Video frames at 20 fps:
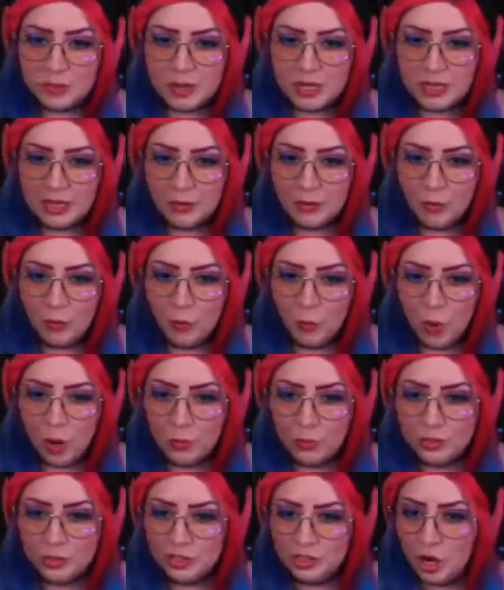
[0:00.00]
what
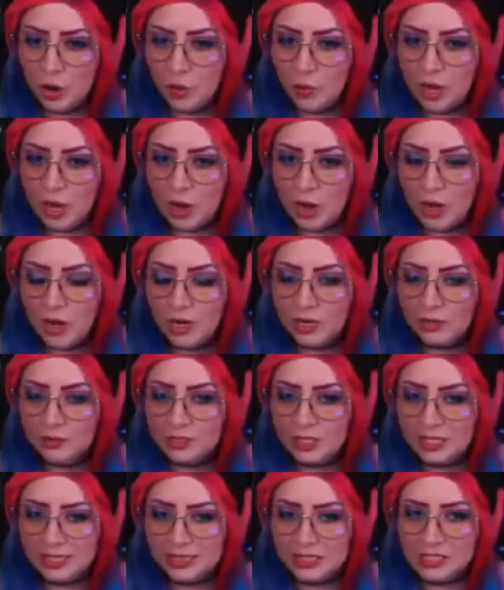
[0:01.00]
was going on. I was
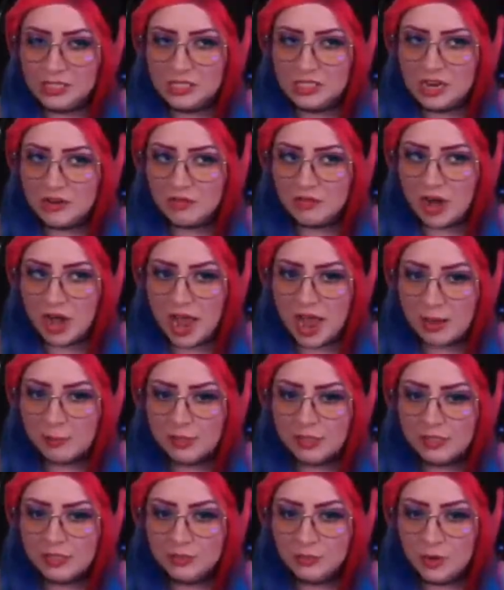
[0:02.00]
like, this has never
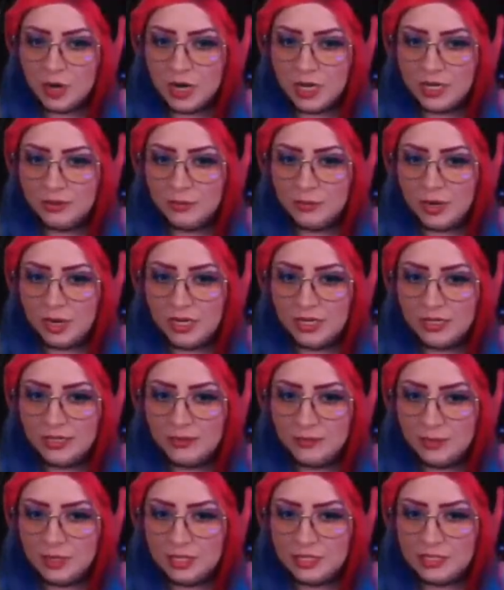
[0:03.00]
happened.
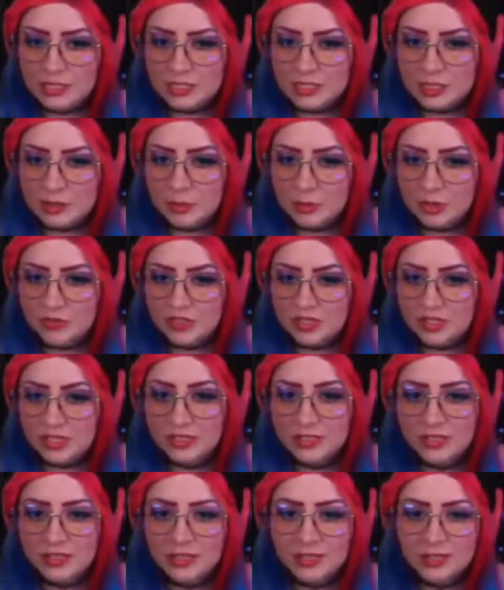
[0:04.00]
Why is this in the movie?
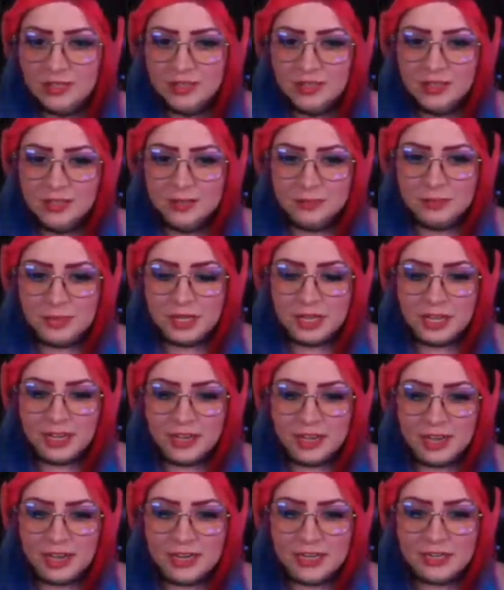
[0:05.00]
But yeah,
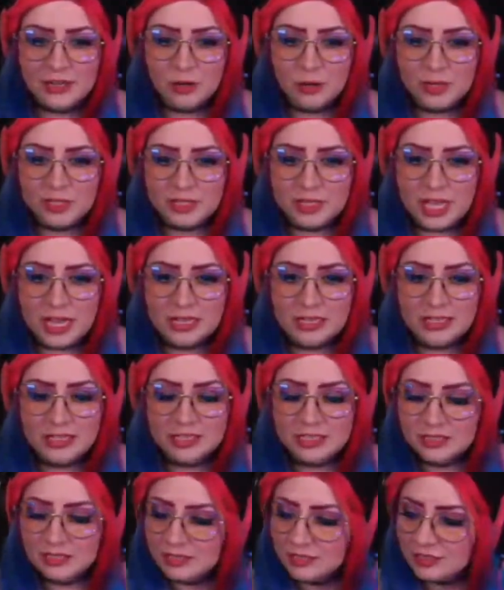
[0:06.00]
I didn't know about the
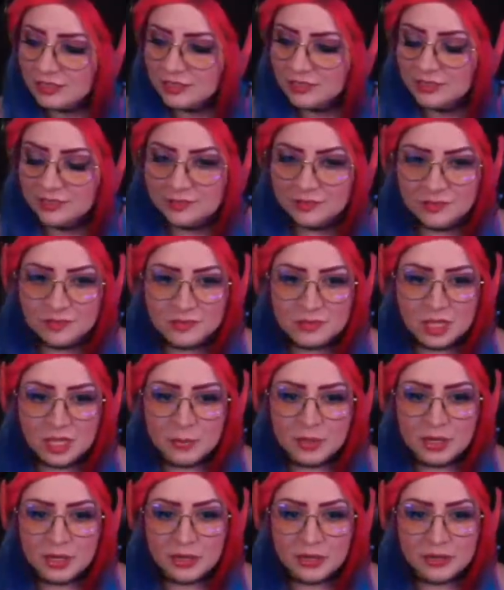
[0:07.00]
aliens
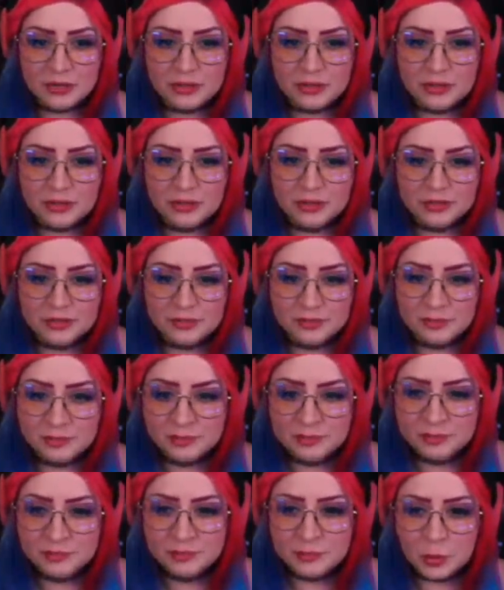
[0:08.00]
coming to Earth
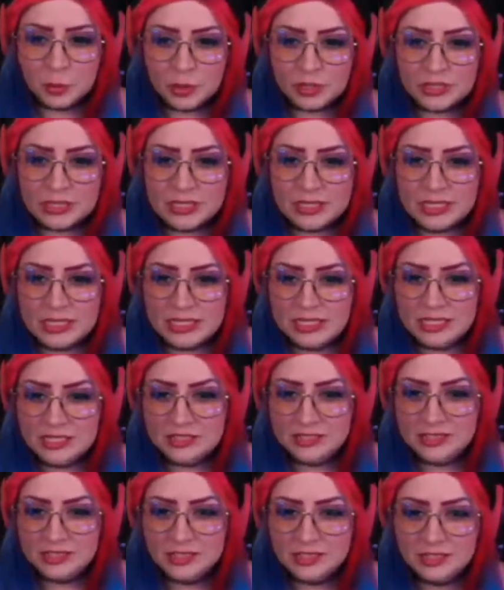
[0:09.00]
or
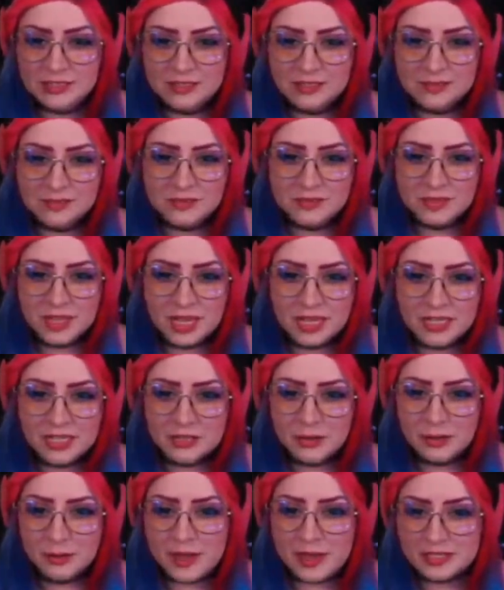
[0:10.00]
Aziz. I didn't
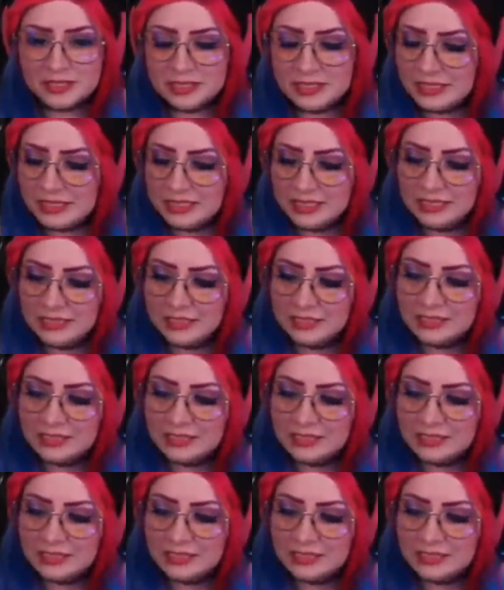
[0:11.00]
know about Aziz.